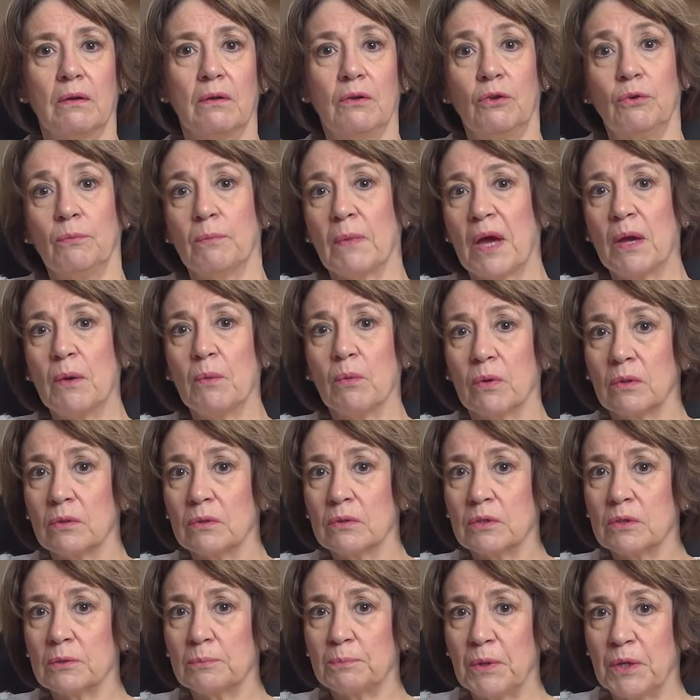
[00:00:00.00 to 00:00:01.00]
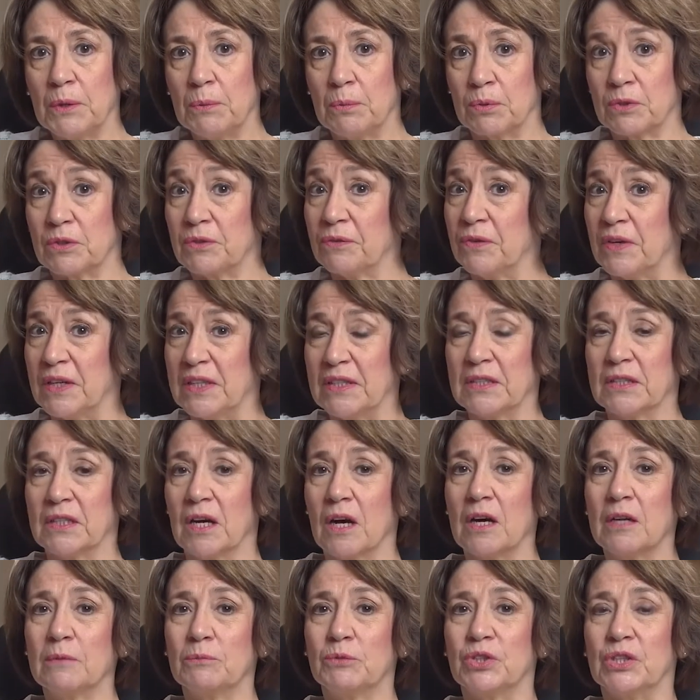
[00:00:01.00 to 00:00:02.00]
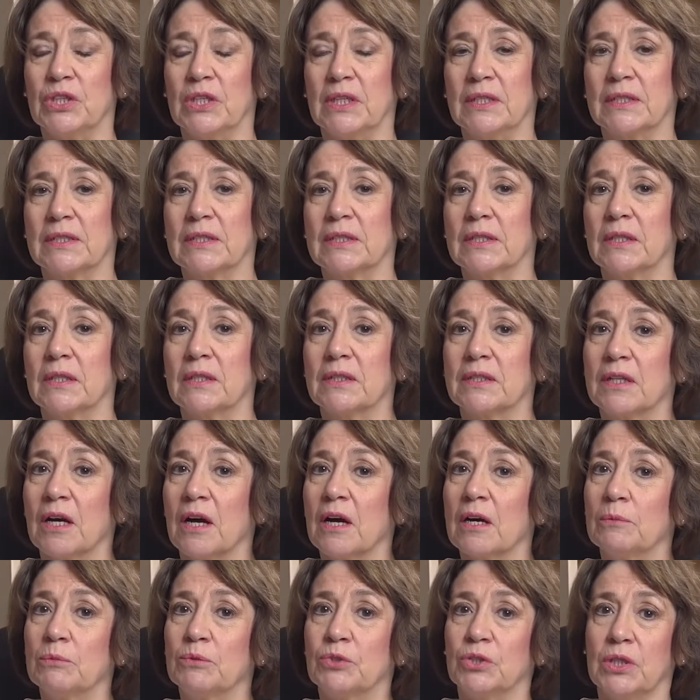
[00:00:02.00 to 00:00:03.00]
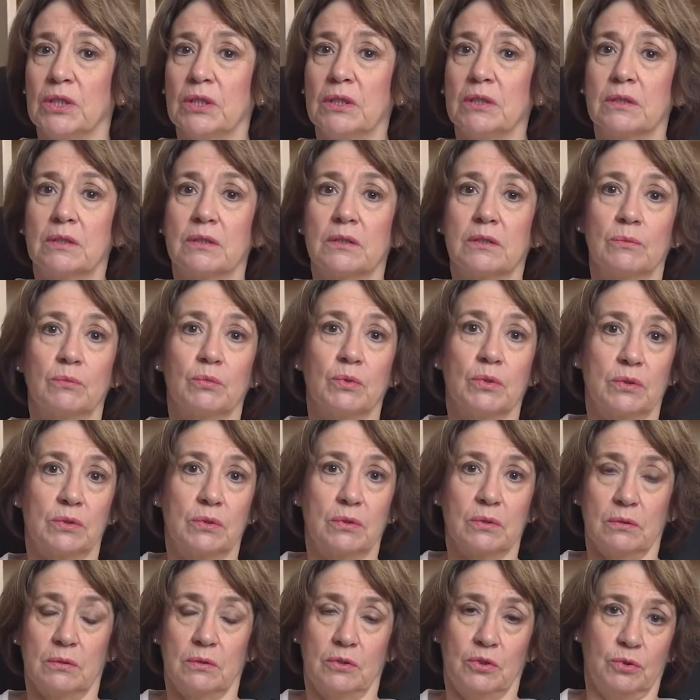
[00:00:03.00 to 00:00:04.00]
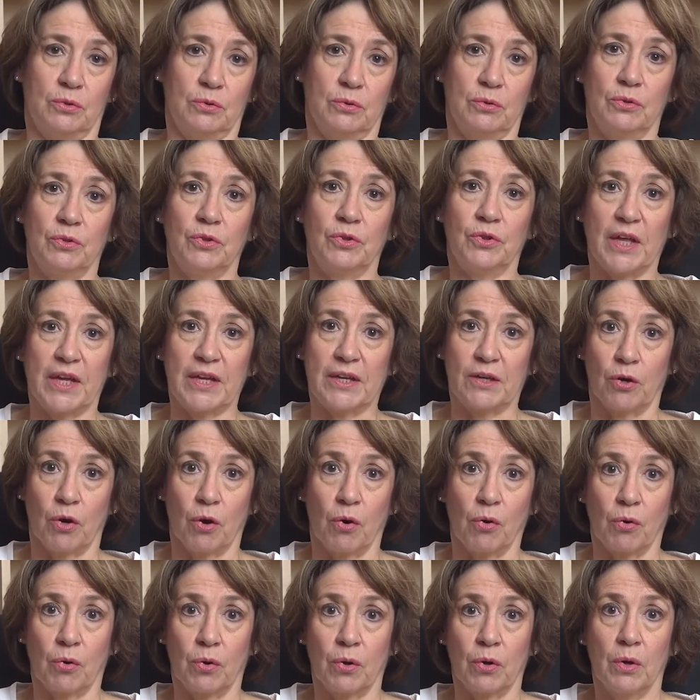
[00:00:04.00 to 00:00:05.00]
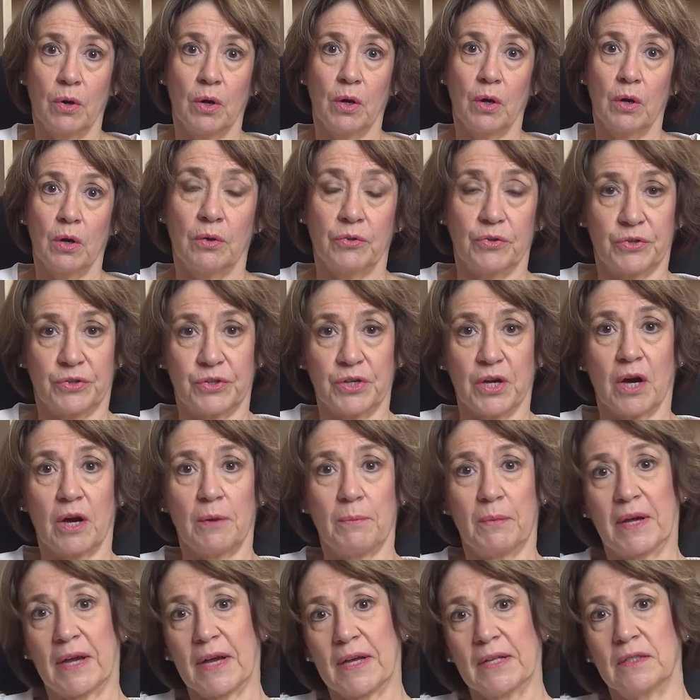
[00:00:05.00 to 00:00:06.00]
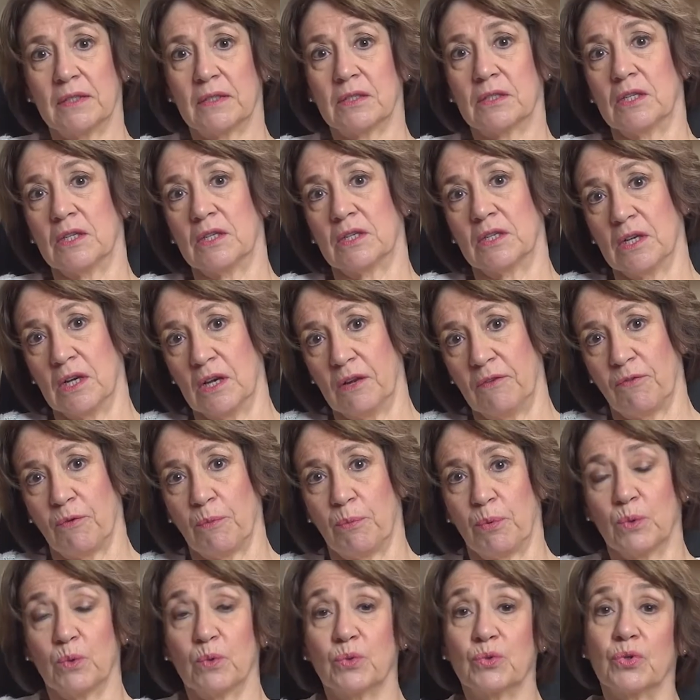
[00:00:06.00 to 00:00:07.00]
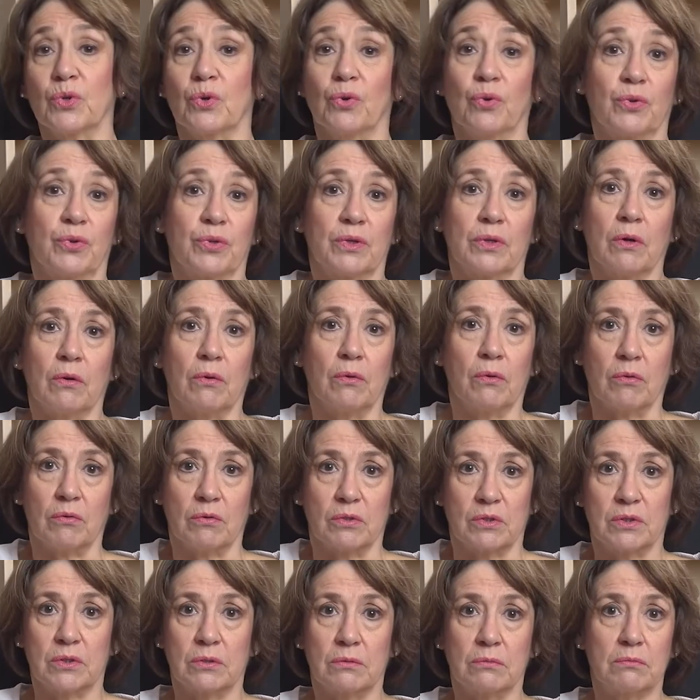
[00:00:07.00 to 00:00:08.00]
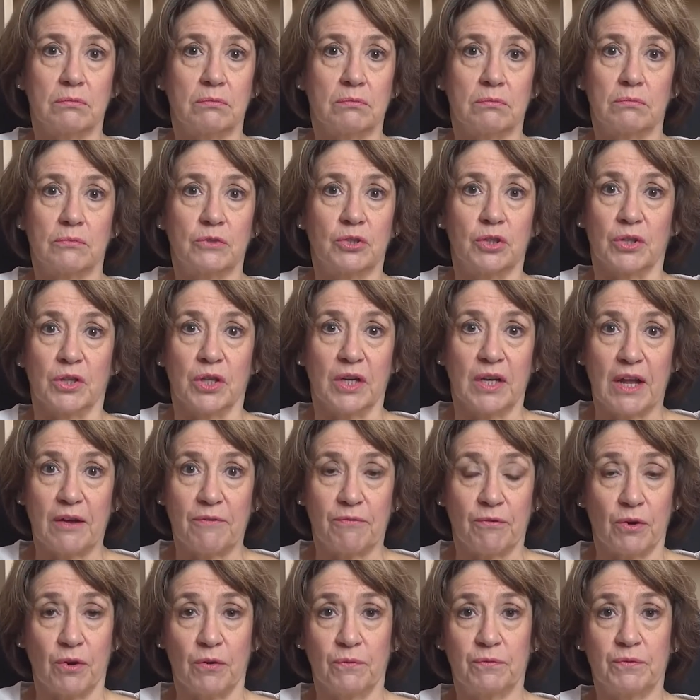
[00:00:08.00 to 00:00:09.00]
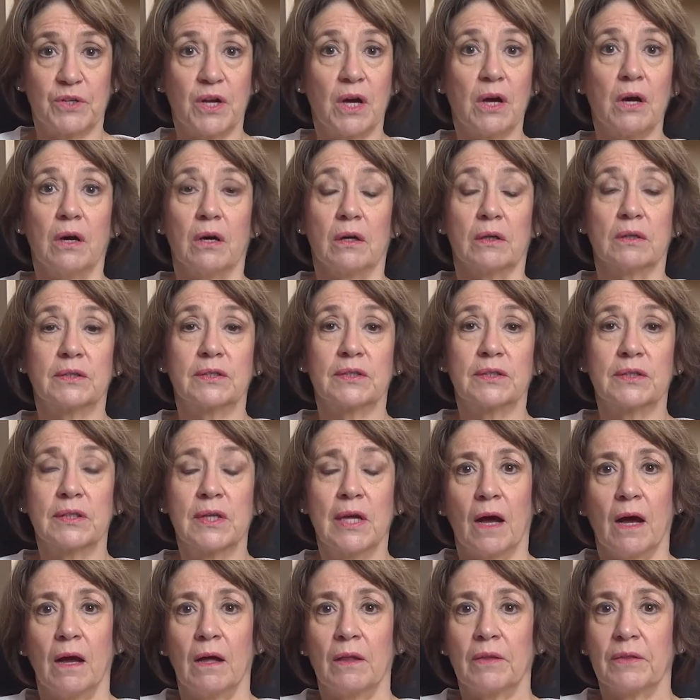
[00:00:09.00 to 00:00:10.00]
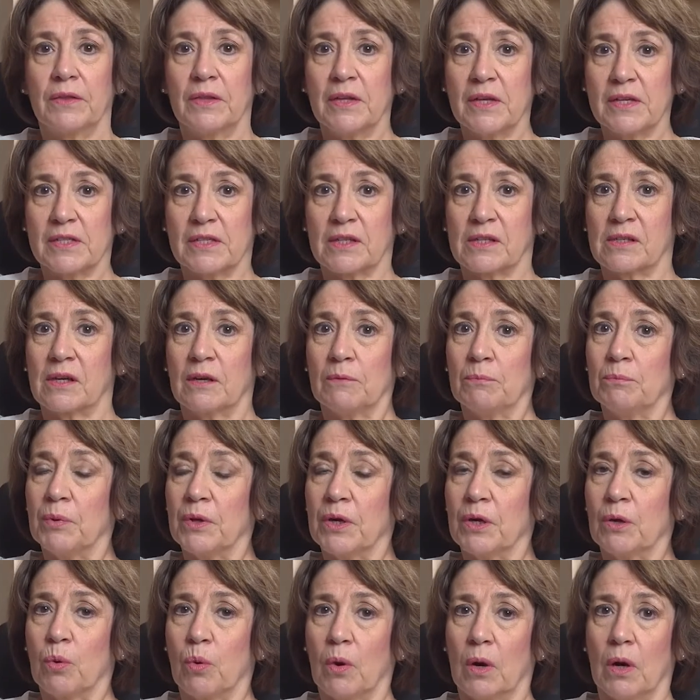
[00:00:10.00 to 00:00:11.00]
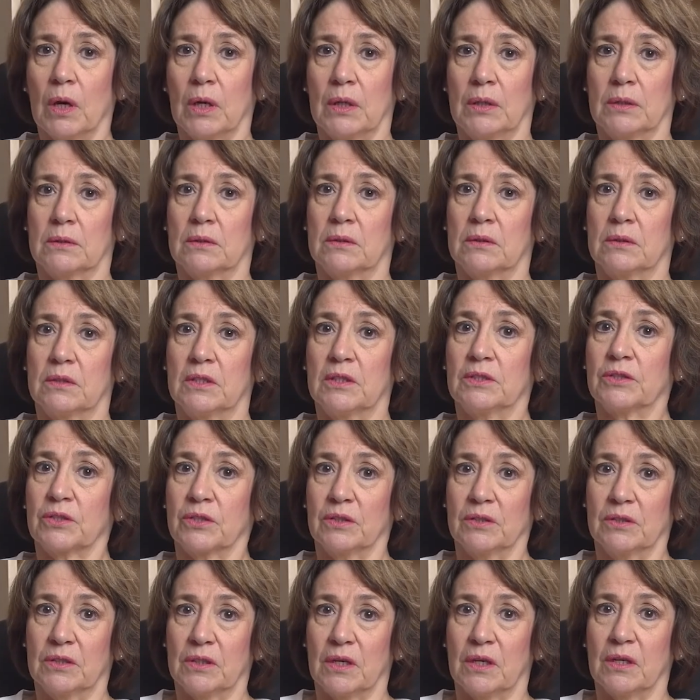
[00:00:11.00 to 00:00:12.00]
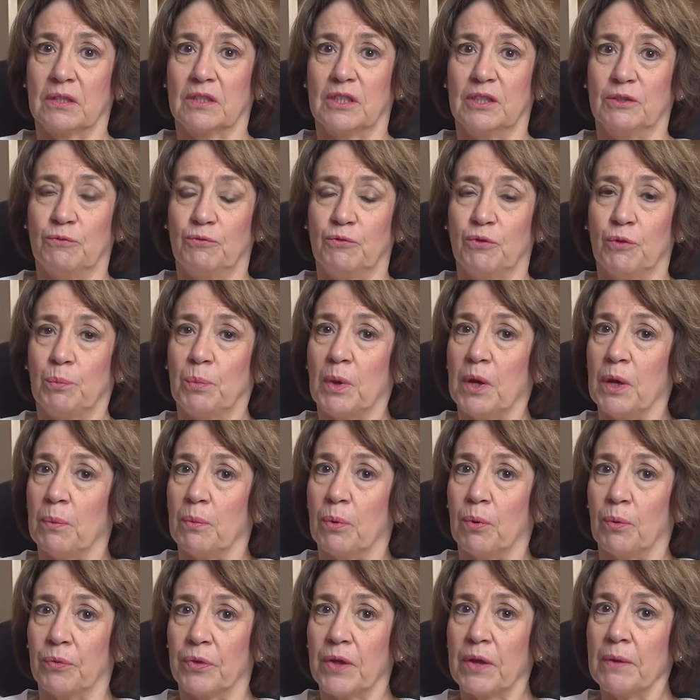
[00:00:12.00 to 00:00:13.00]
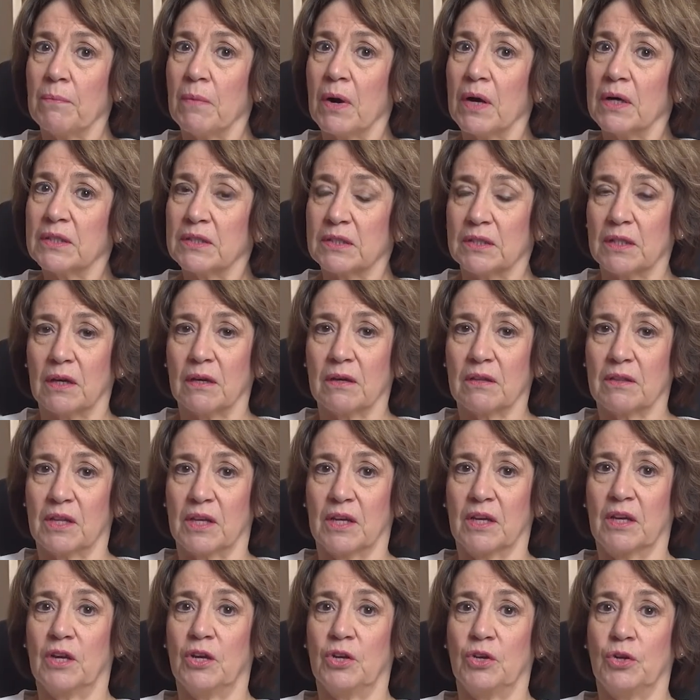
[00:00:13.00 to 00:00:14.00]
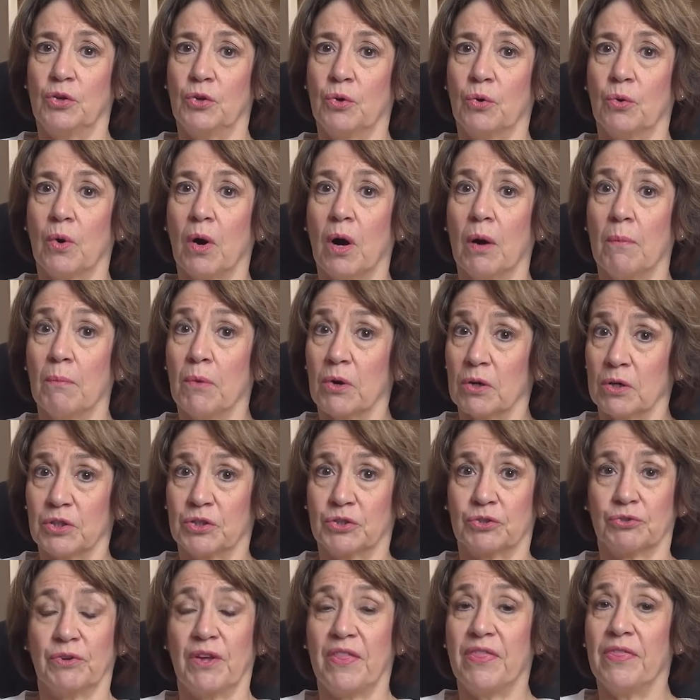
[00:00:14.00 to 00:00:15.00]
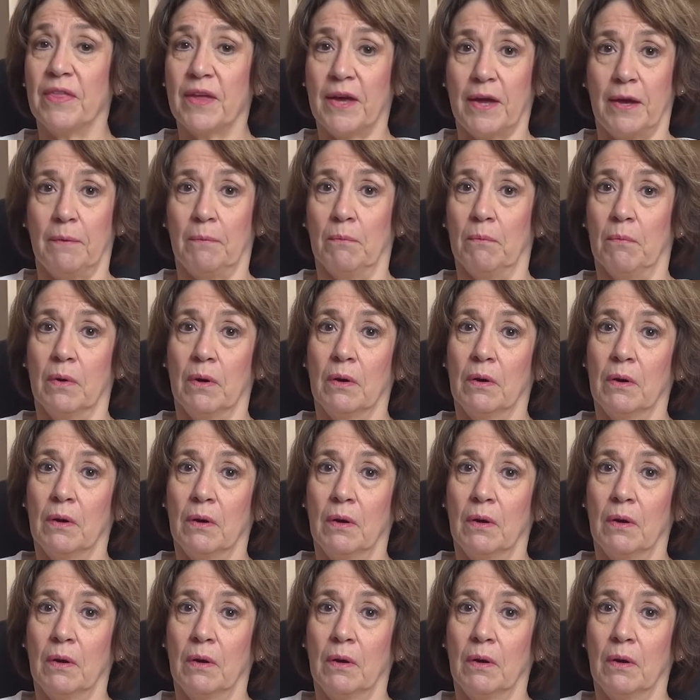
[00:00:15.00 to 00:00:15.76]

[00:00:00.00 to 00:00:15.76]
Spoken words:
you may want people to fill in timesheets, and the timesheets they'd log the time against the deliverables or as to the level of tasks. This can be quite disconcerting for people. They might start thinking you are monitoring them.